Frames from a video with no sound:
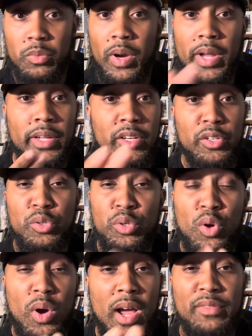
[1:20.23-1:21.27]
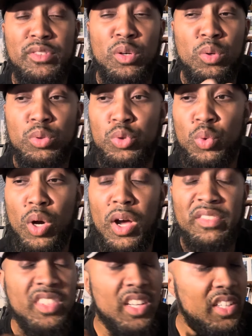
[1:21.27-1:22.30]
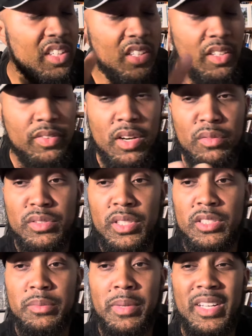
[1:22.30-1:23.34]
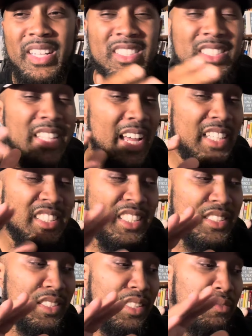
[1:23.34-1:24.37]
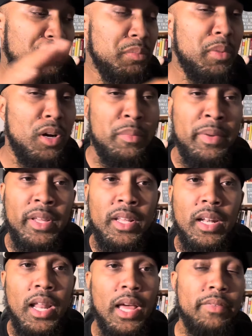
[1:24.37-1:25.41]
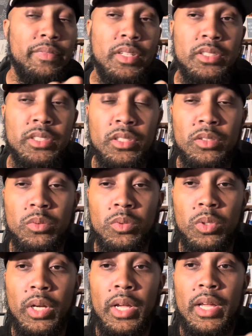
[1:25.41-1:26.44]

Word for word: right here, you know, I've told you I've done enough conversation about it, not just in football, but in life in general,